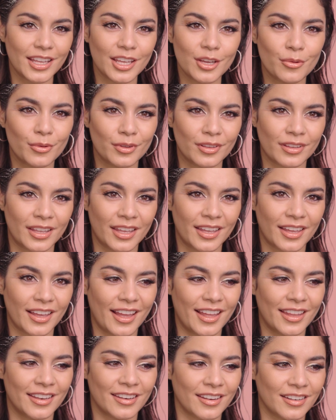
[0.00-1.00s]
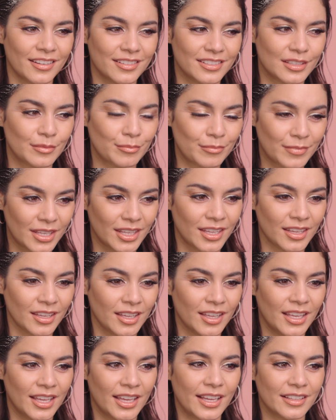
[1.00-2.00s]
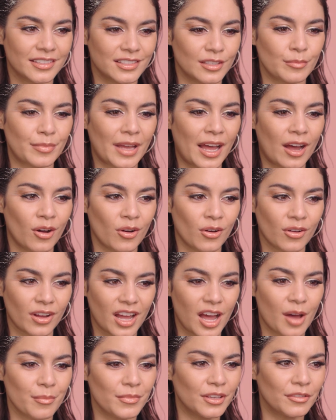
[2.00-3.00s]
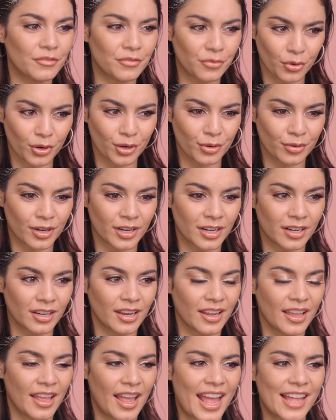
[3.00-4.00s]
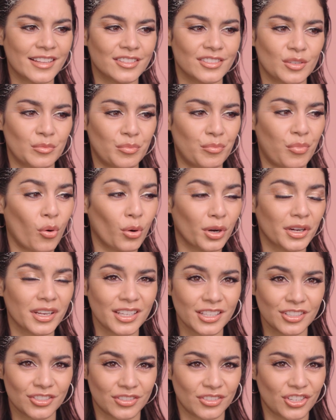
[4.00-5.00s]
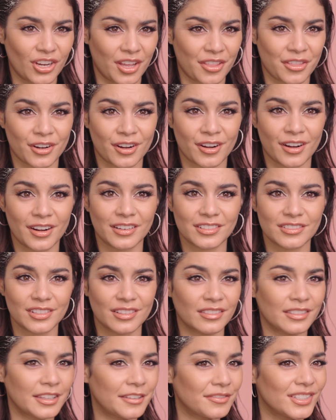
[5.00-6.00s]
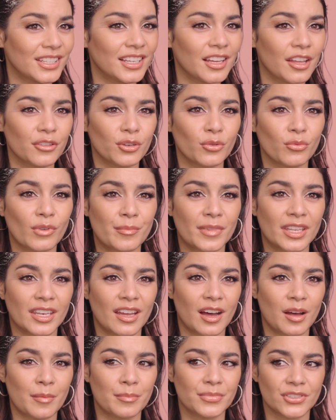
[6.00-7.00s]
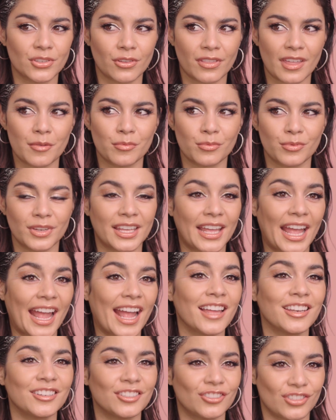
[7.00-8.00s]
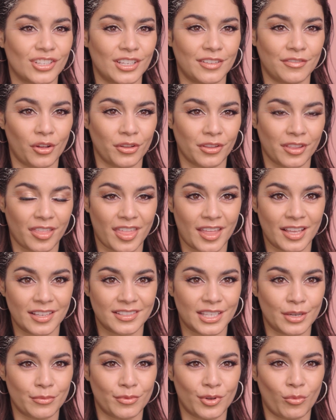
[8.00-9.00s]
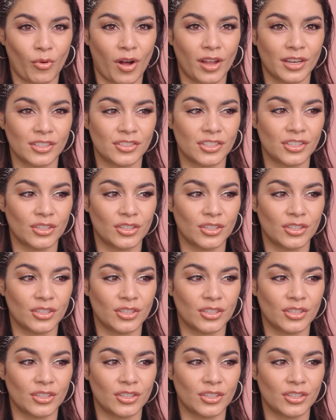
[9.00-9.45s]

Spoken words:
equally. And to me, it's about coming forward and supporting each other, lifting other women up so that we can achieve all the things that we want to